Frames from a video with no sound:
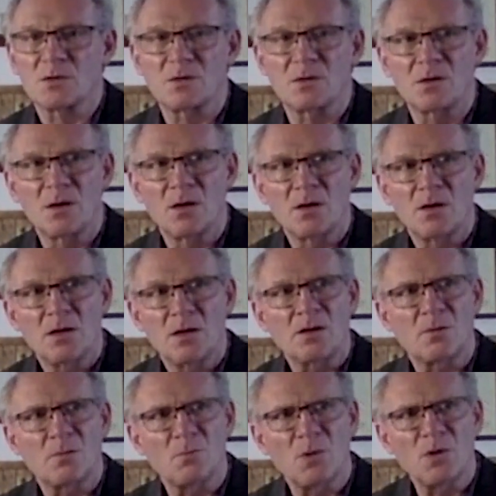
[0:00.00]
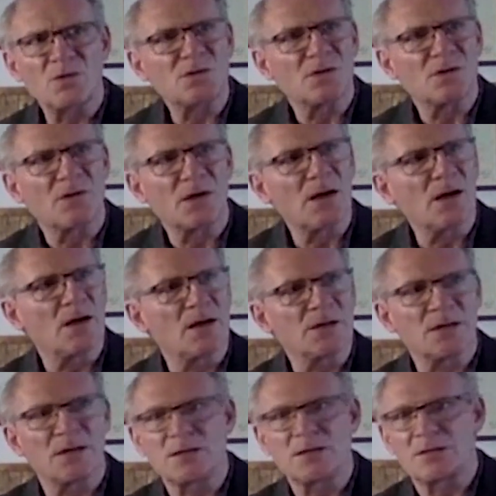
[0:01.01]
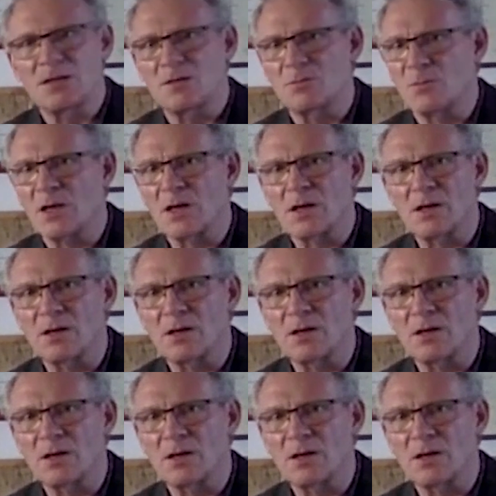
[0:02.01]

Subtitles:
And most of the clients I see in my